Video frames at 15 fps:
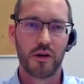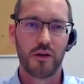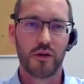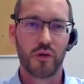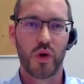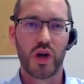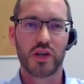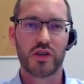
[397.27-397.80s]

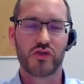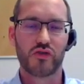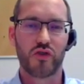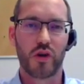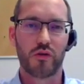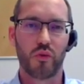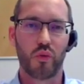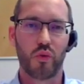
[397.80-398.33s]
Living Wages
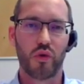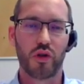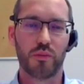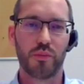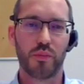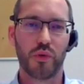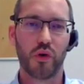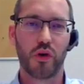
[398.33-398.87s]
Around the
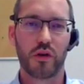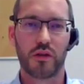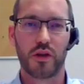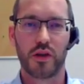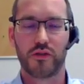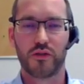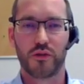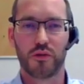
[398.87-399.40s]
World book.
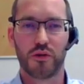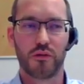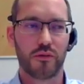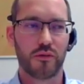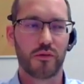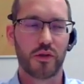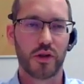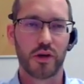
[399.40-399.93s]
That's sort
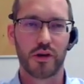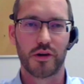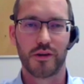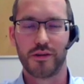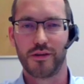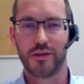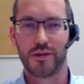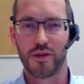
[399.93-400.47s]
of
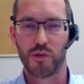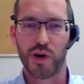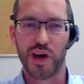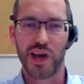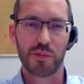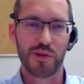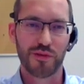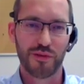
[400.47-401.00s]
the
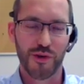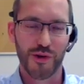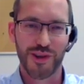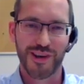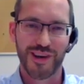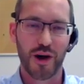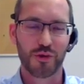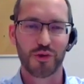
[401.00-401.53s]
Bible for
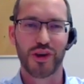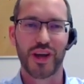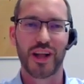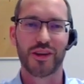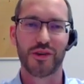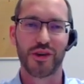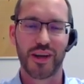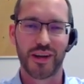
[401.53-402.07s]
the how to
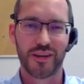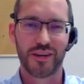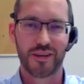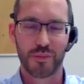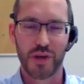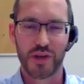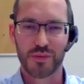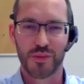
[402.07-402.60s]

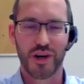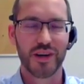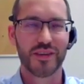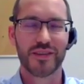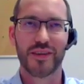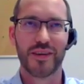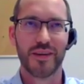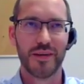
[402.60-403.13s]
calculate
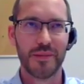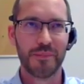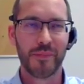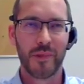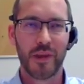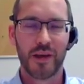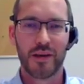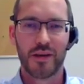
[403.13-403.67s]
benchmarks.
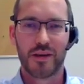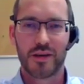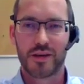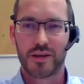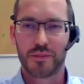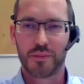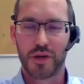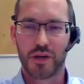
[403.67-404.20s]

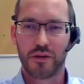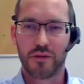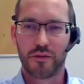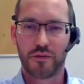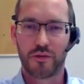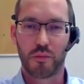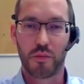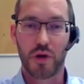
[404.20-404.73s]
But
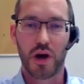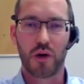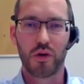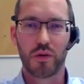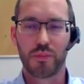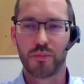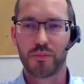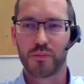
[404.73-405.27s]
from
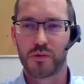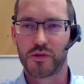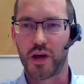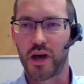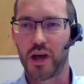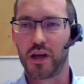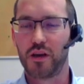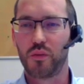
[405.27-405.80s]
our
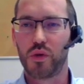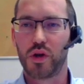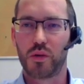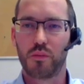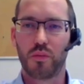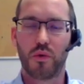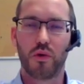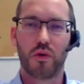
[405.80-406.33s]
side, we
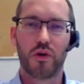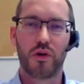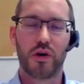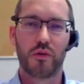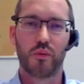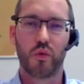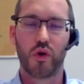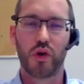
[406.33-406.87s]
are
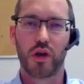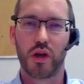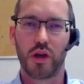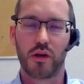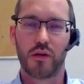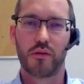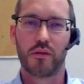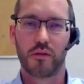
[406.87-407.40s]
more
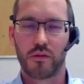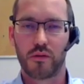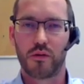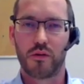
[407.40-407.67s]
working,